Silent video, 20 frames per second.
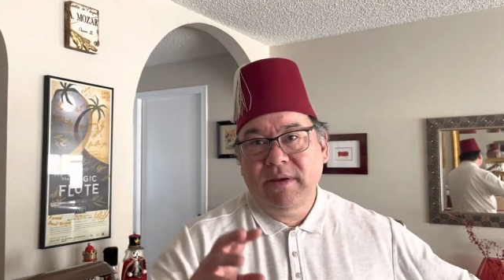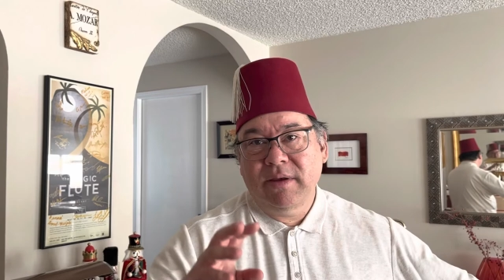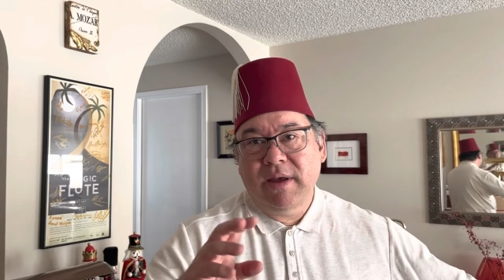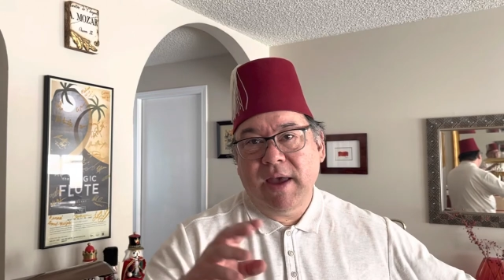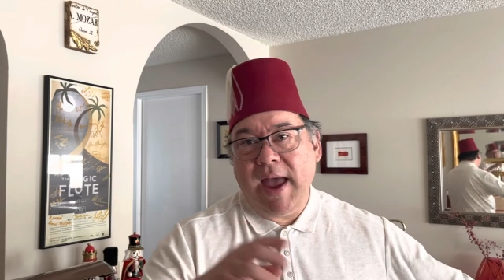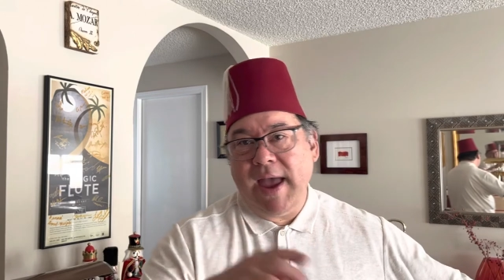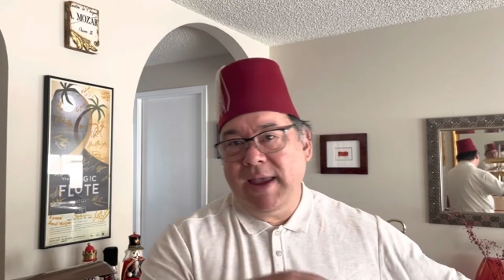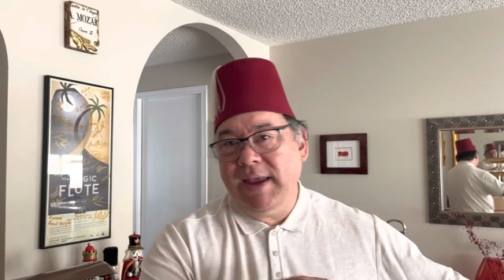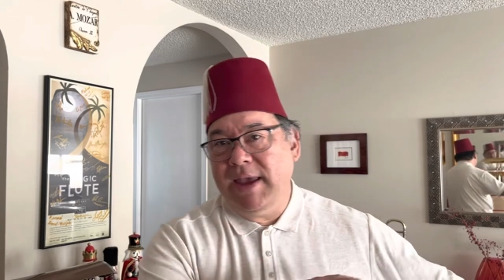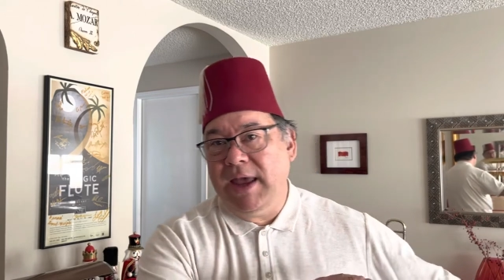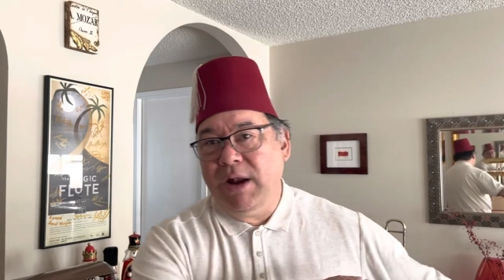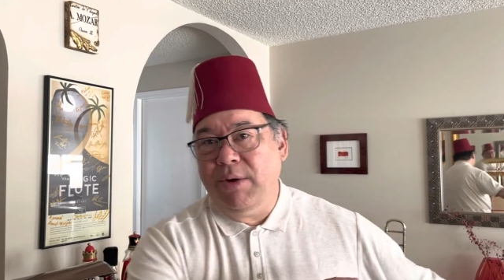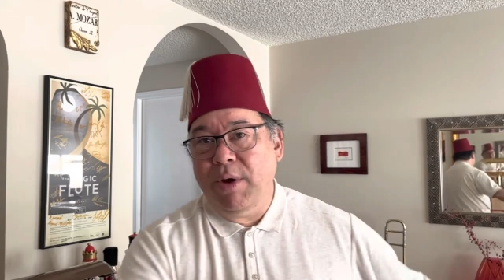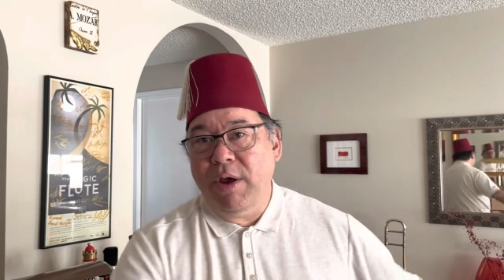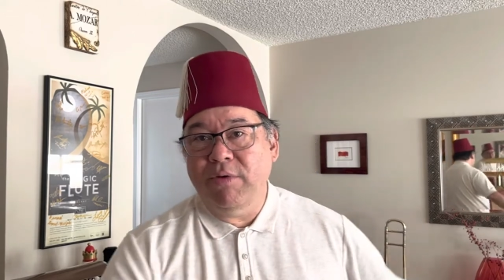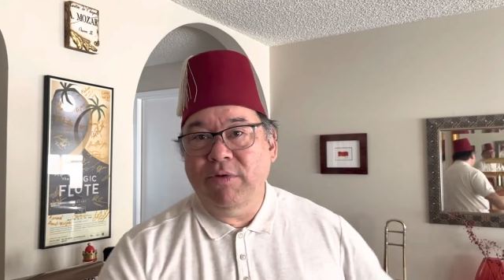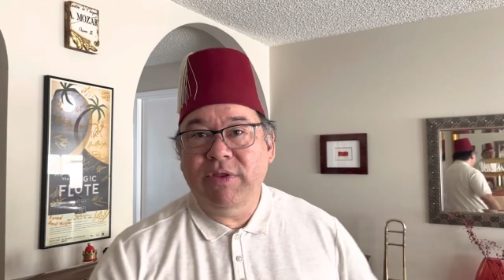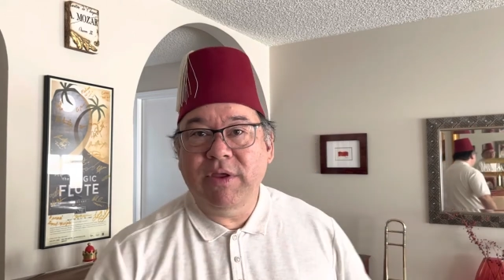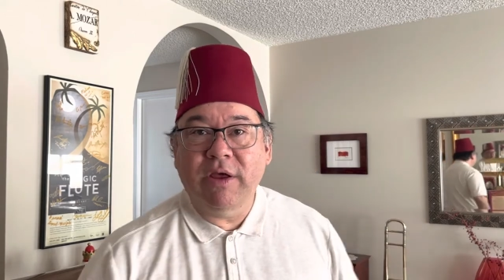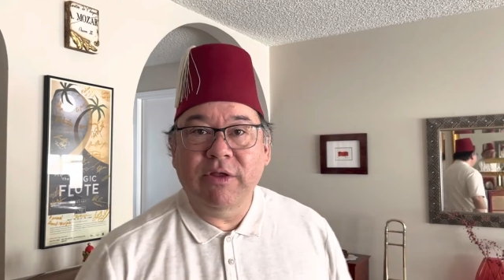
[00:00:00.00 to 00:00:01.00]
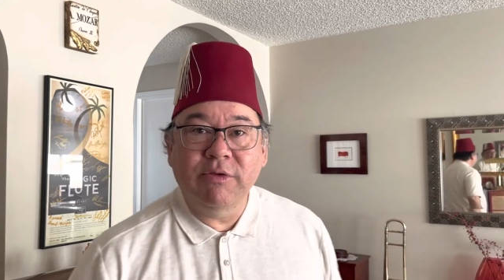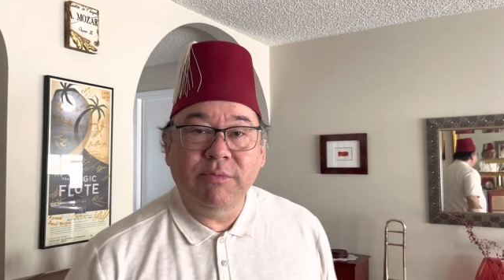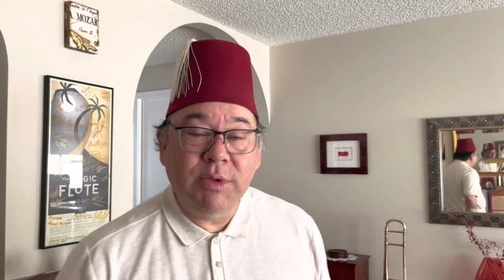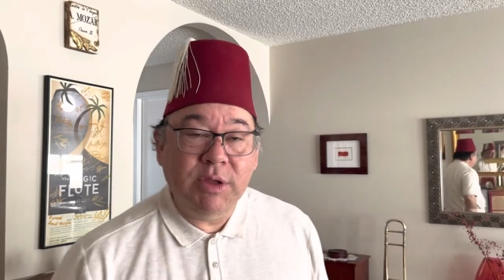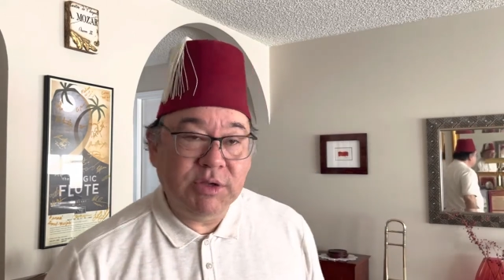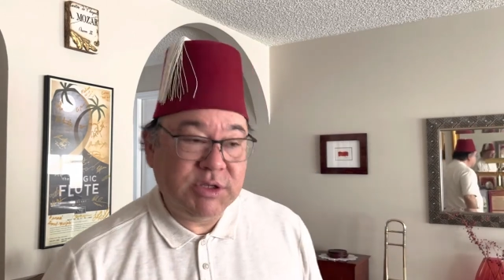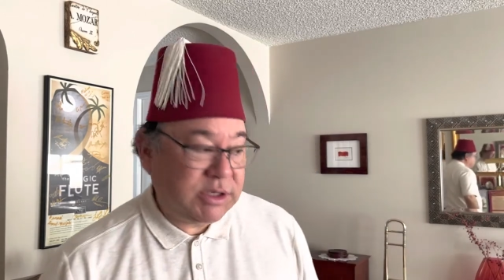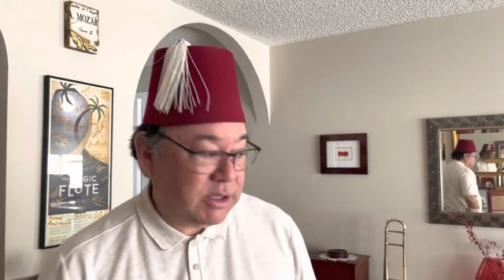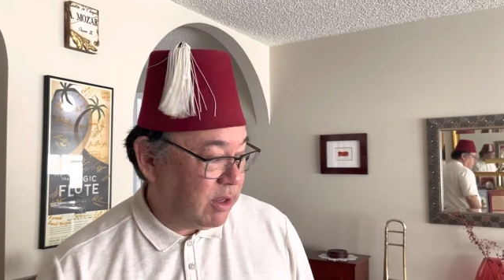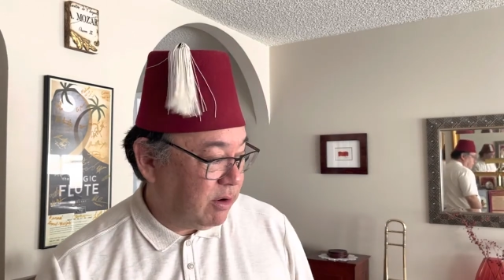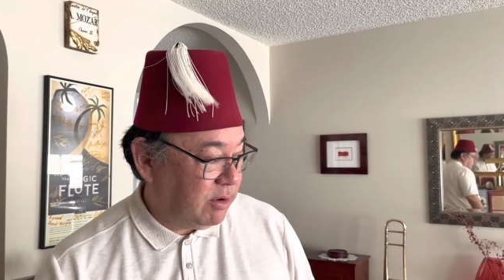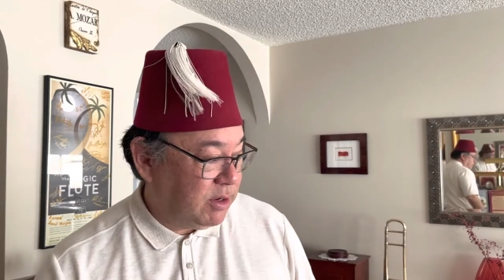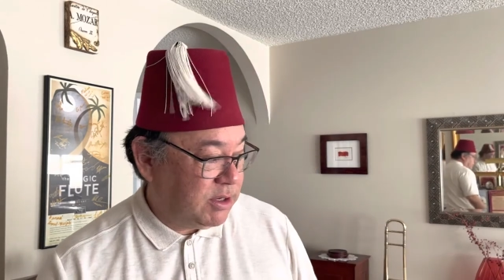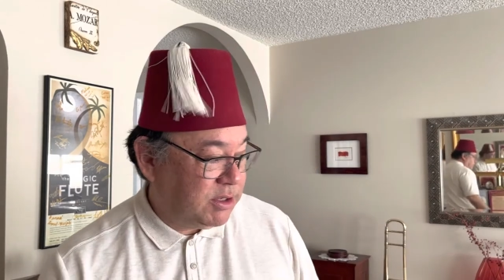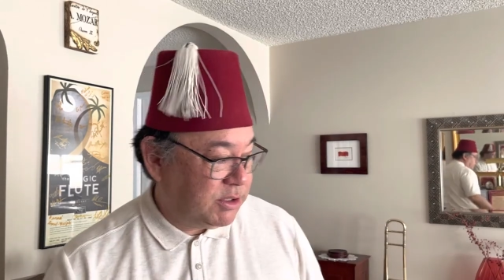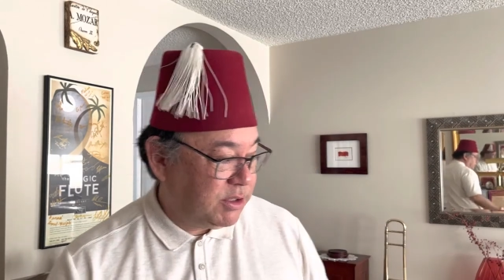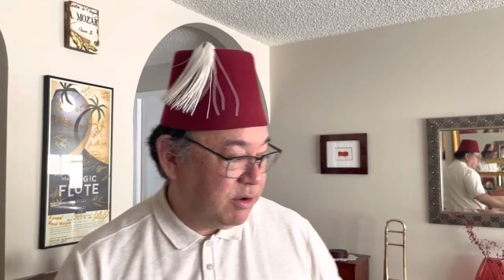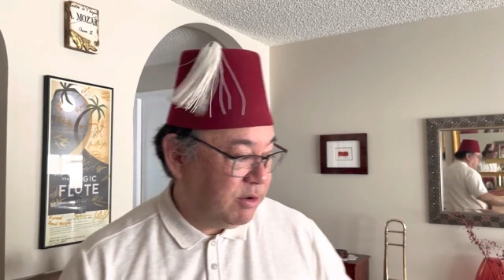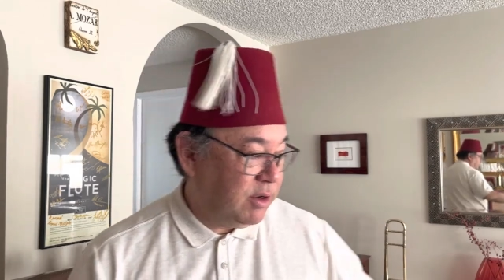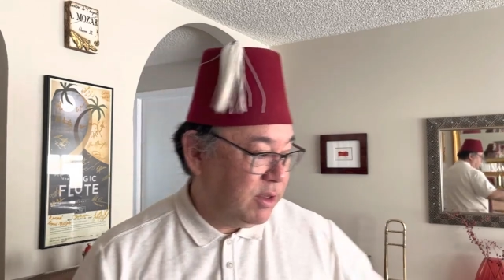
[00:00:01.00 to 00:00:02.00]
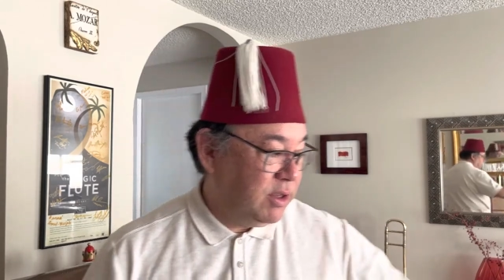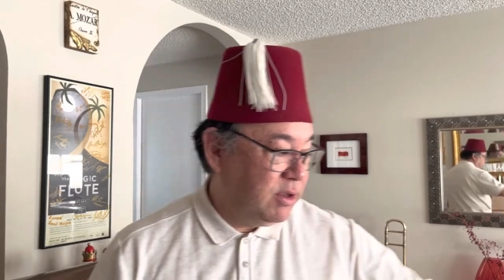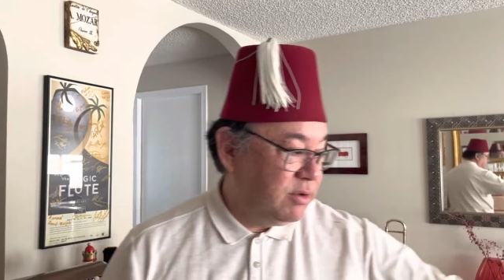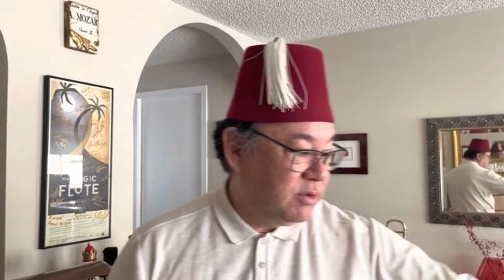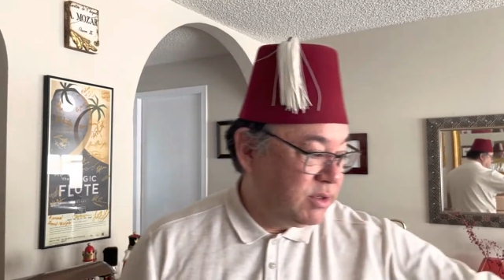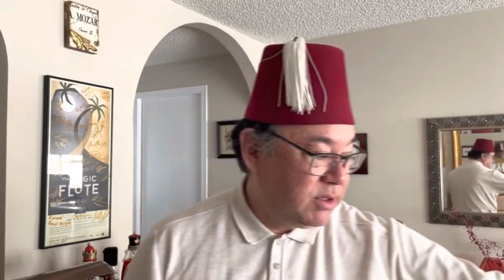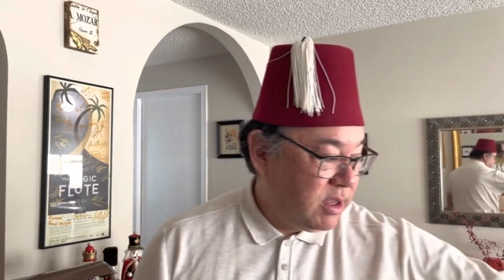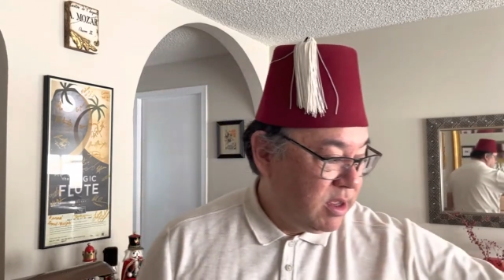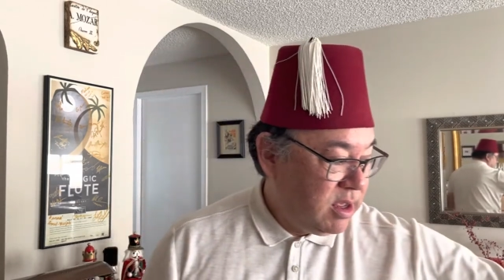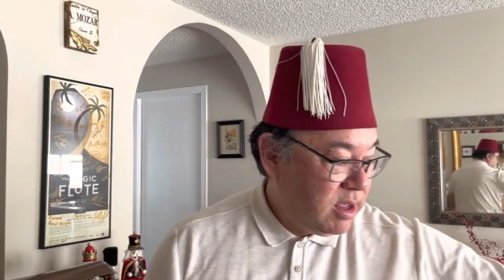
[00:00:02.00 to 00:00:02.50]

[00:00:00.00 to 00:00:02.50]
I can get away with the other mutes and they're easier to use.